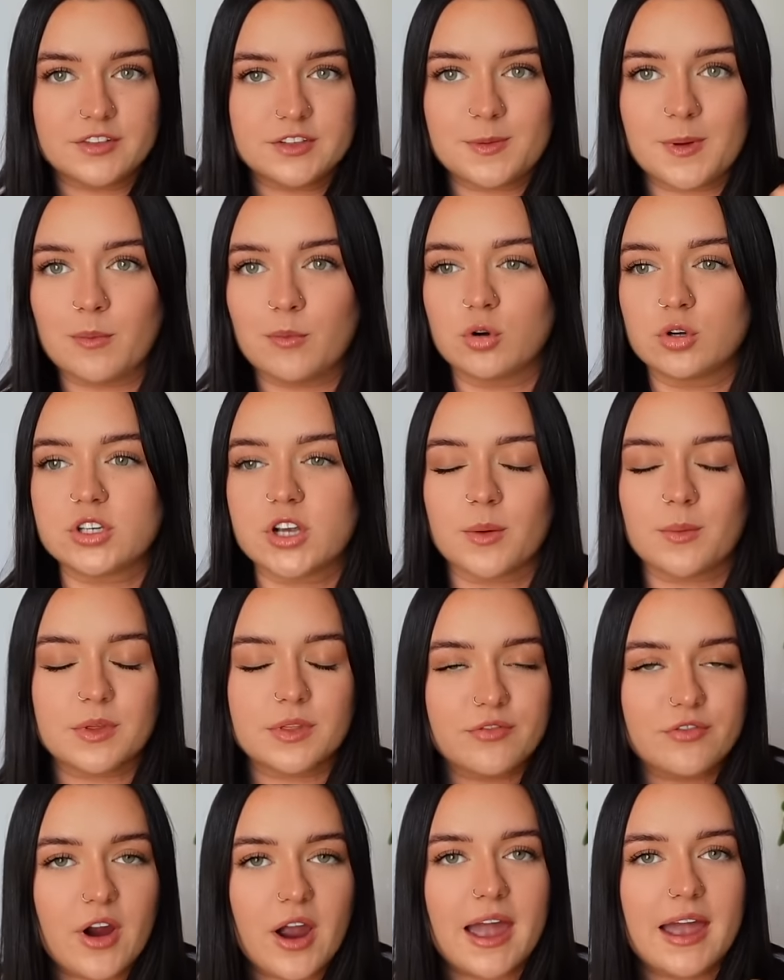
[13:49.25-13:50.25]
Spend more time with
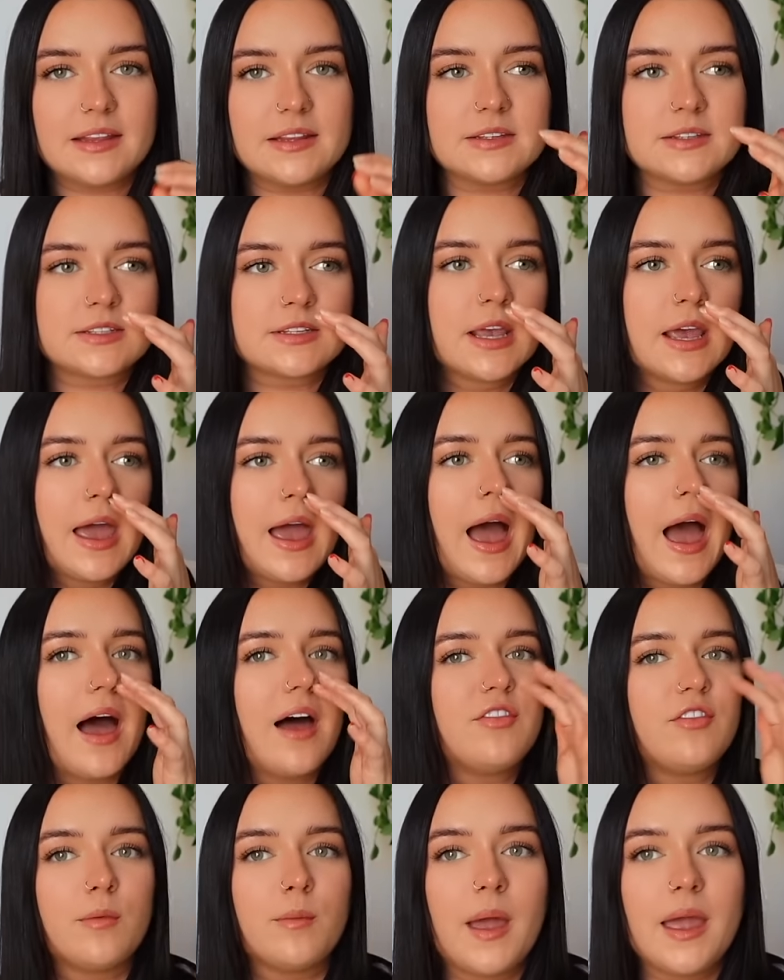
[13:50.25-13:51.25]
friends,
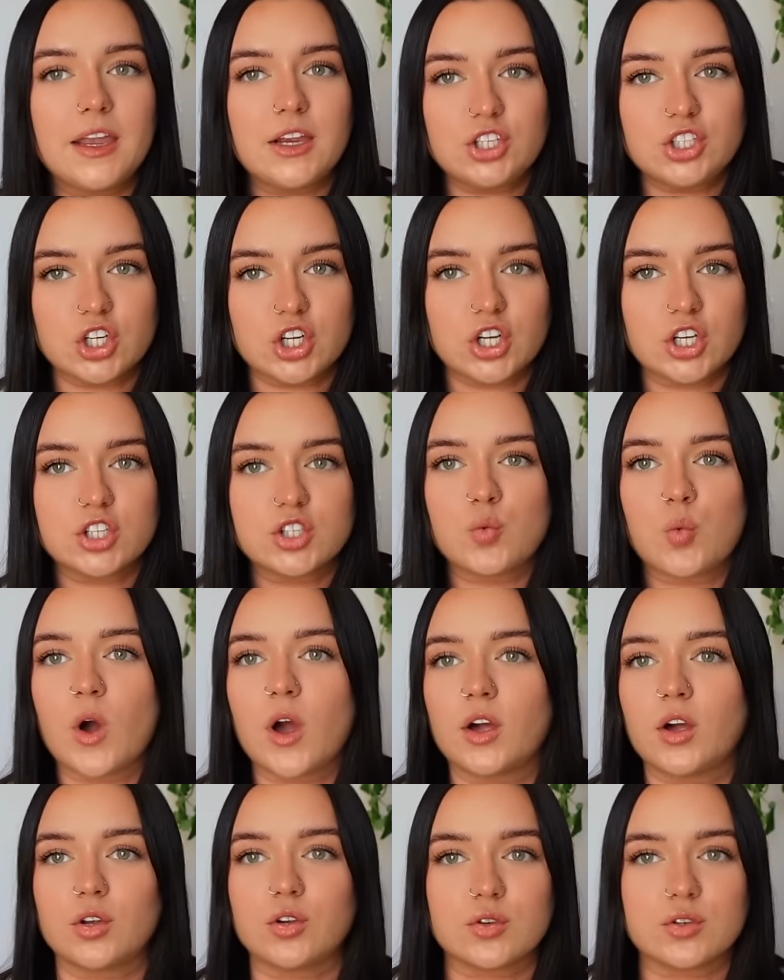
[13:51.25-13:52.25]
affirmations,
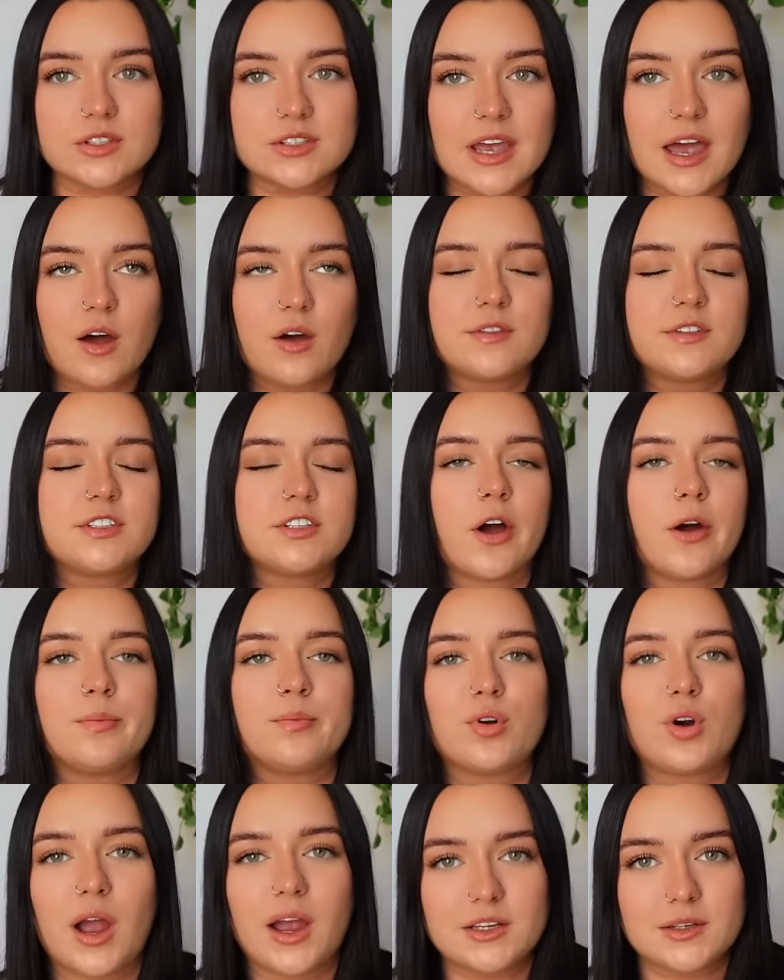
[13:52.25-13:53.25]
work on yourself, start
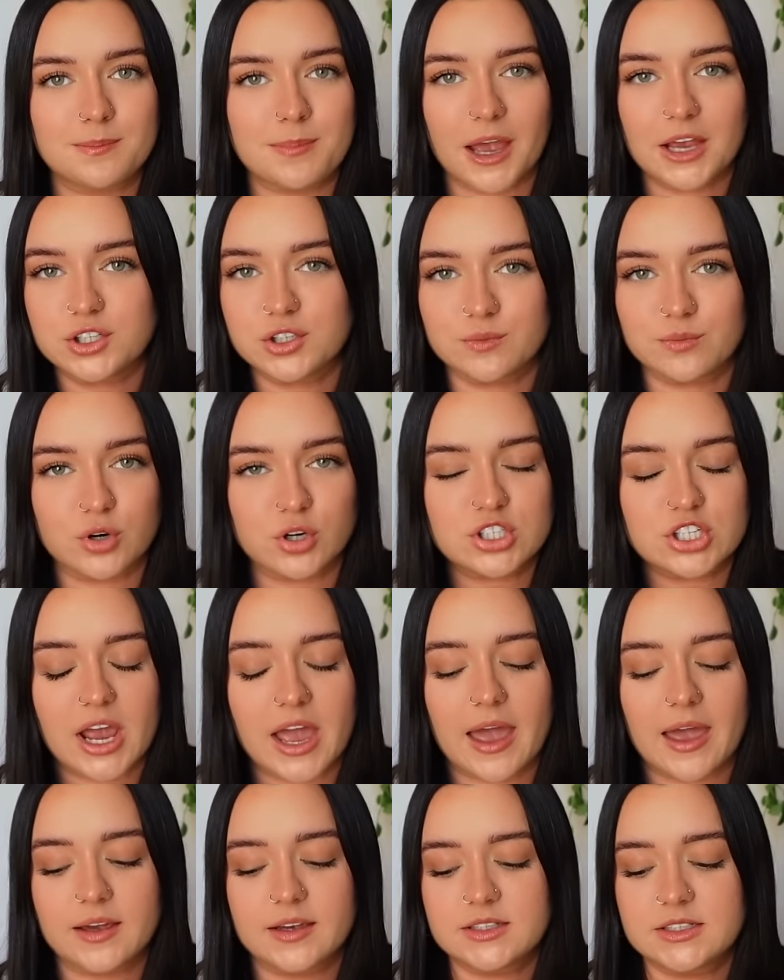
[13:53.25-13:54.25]
a passion
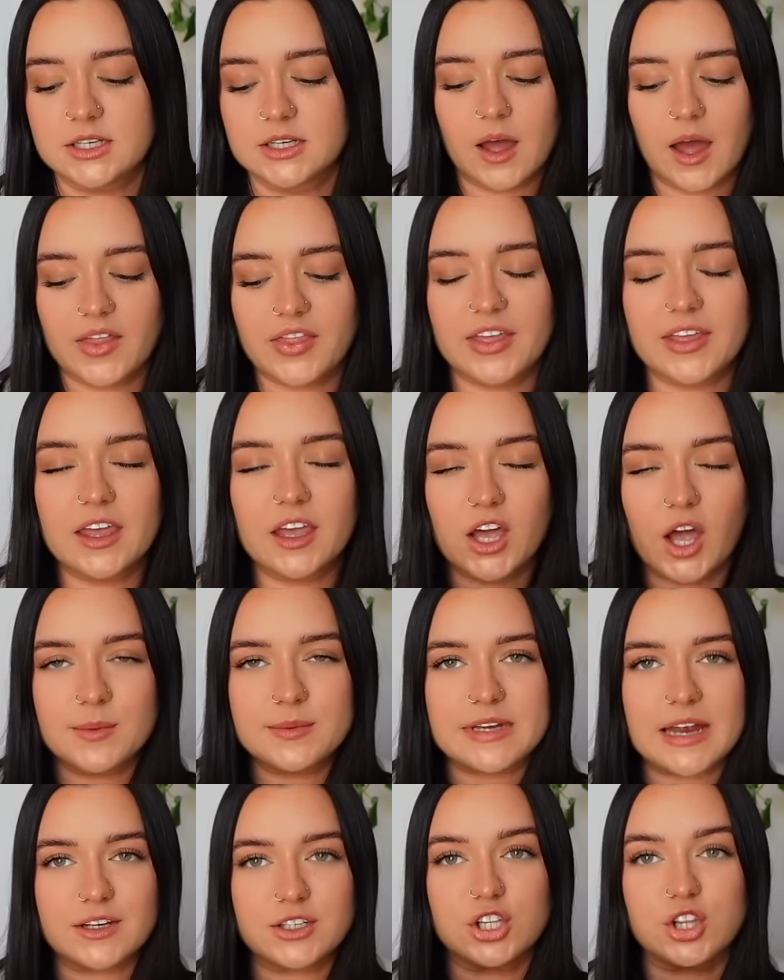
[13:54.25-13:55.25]
project. I think it comes
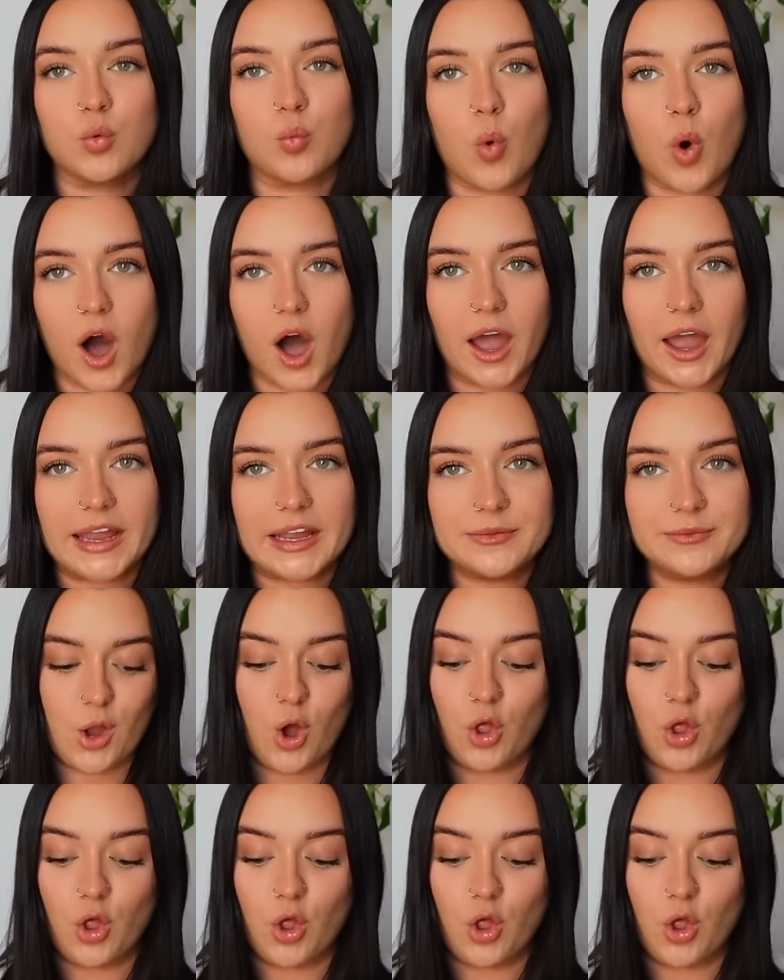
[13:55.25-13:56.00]
down to the why.